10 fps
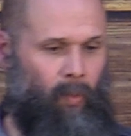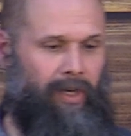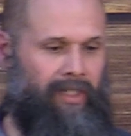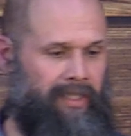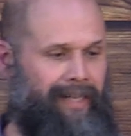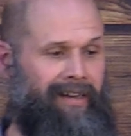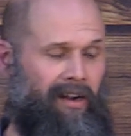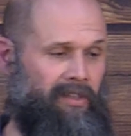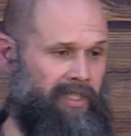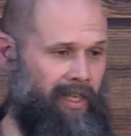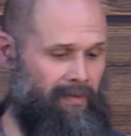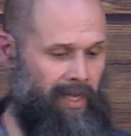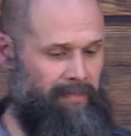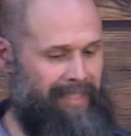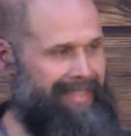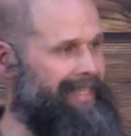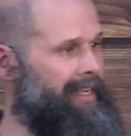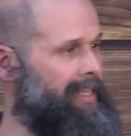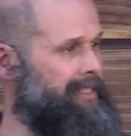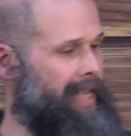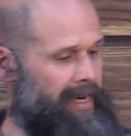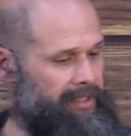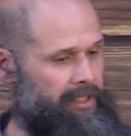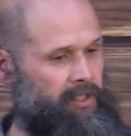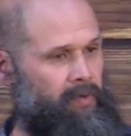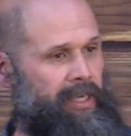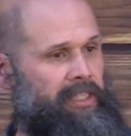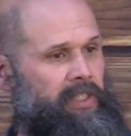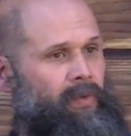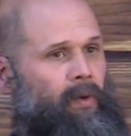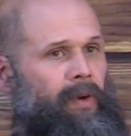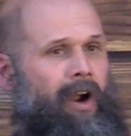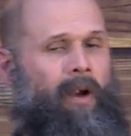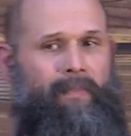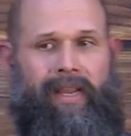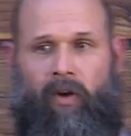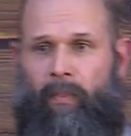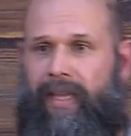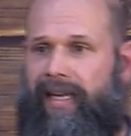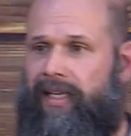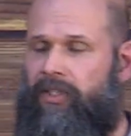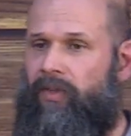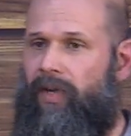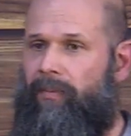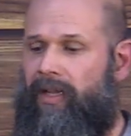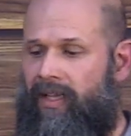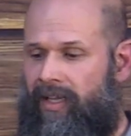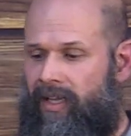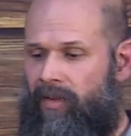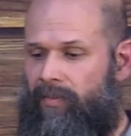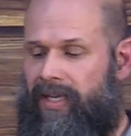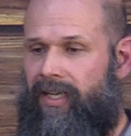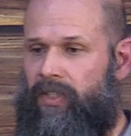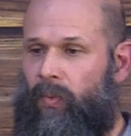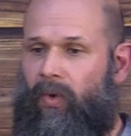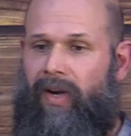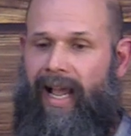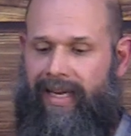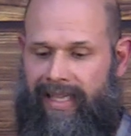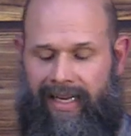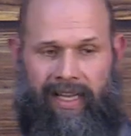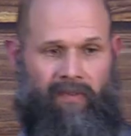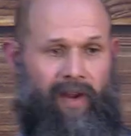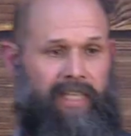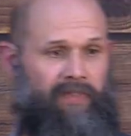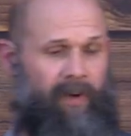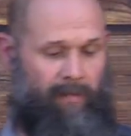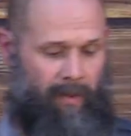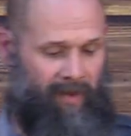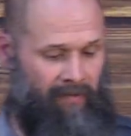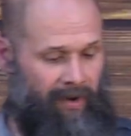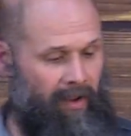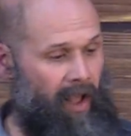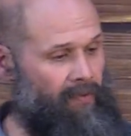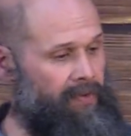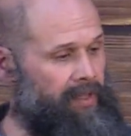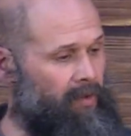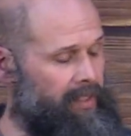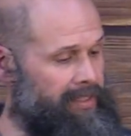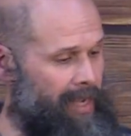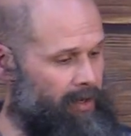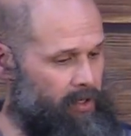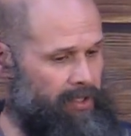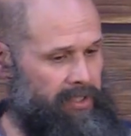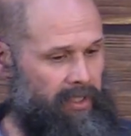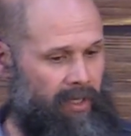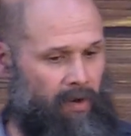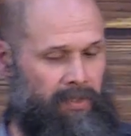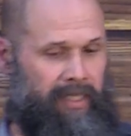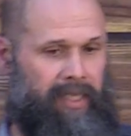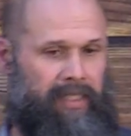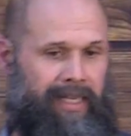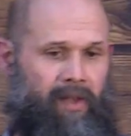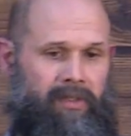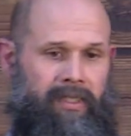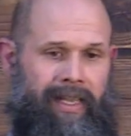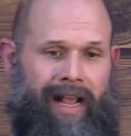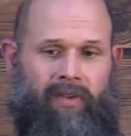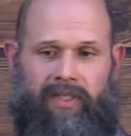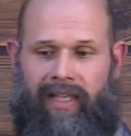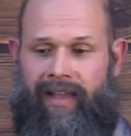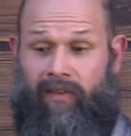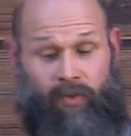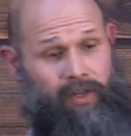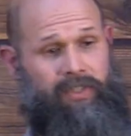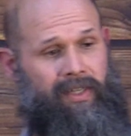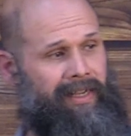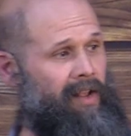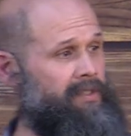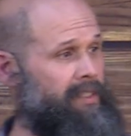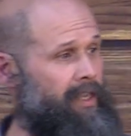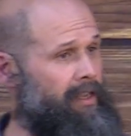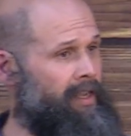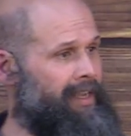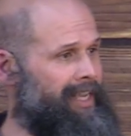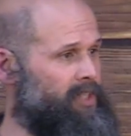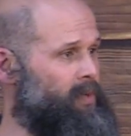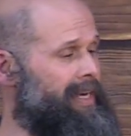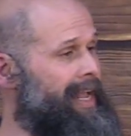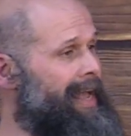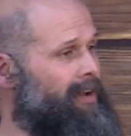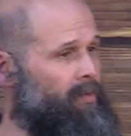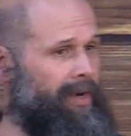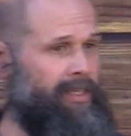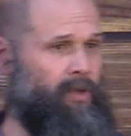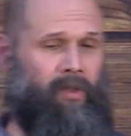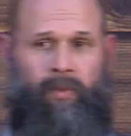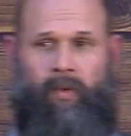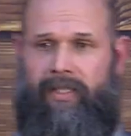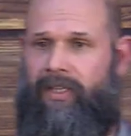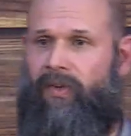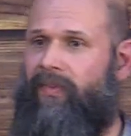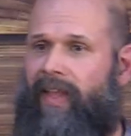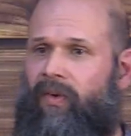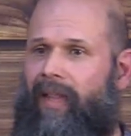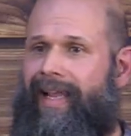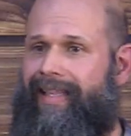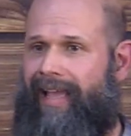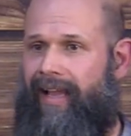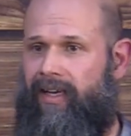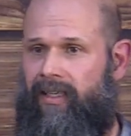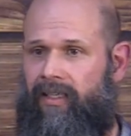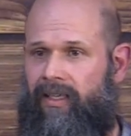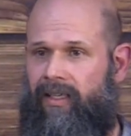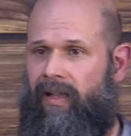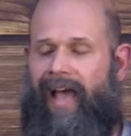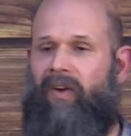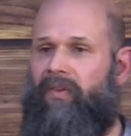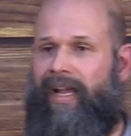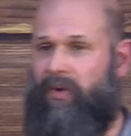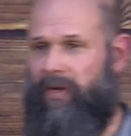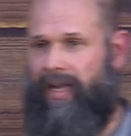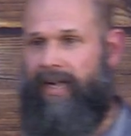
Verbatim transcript: we are setting ourselves up to sin against God in situations where we aren't being obedient to Him because we're not getting advice from Him. And very often, the only time a Christian goes and gets counseling outside of Christian counseling is when God already told them what to do and they don't like that. I don't like what